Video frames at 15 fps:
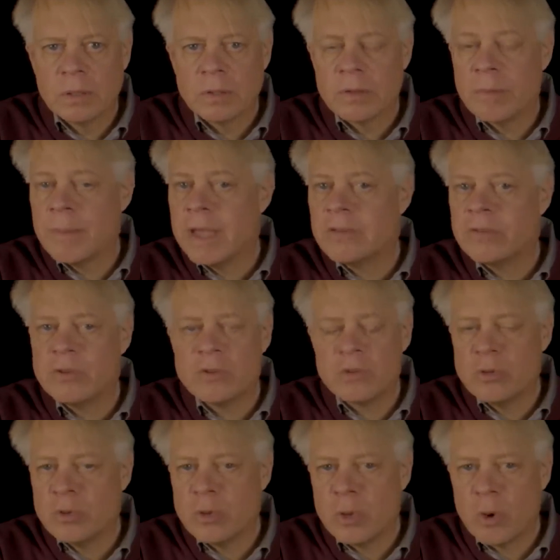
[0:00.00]
The
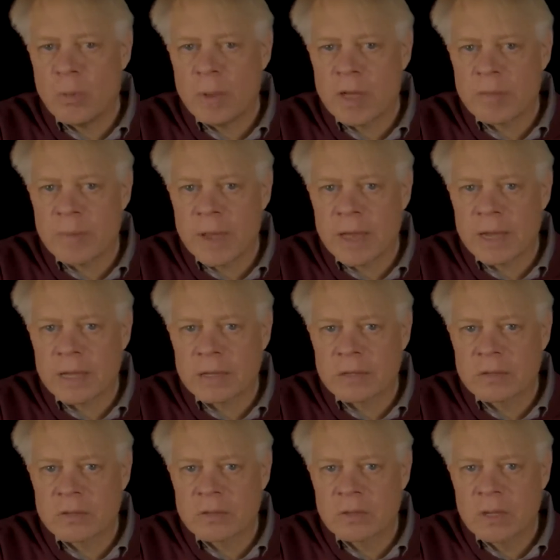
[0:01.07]
masons knew no
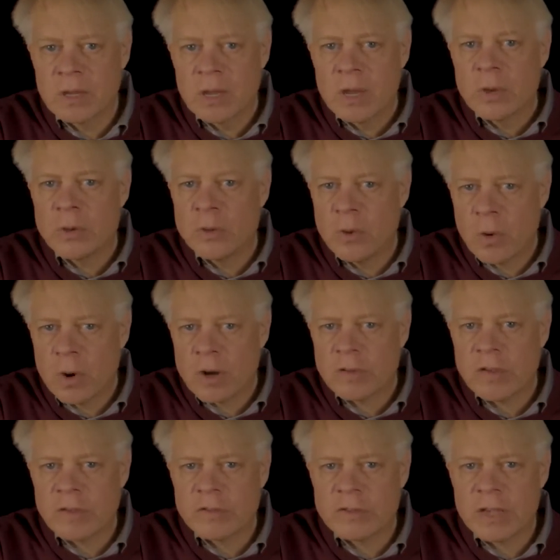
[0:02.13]
mathematics, nor,
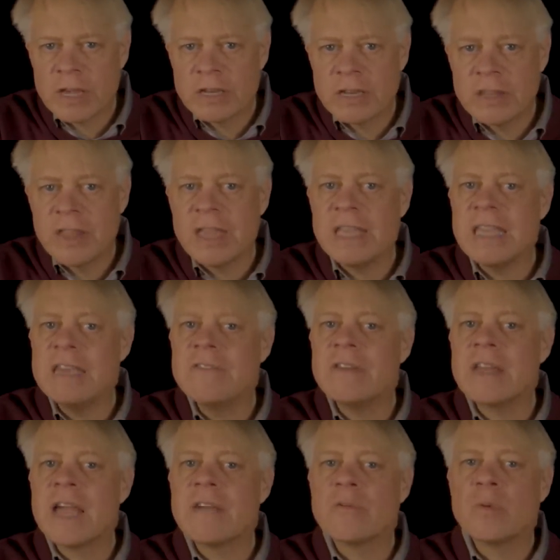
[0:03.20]
as I've said, they
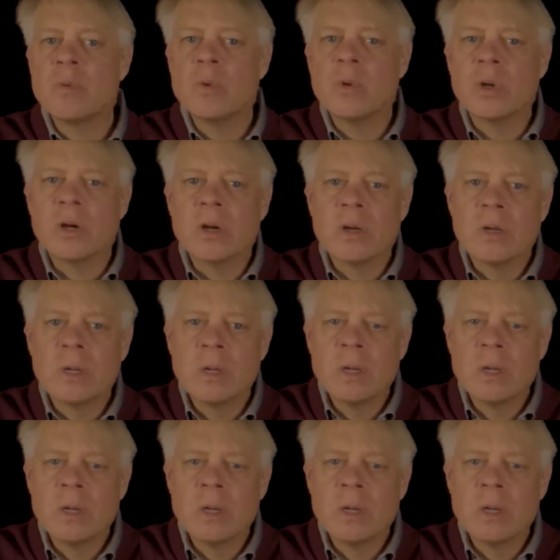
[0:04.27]
even have a ruler.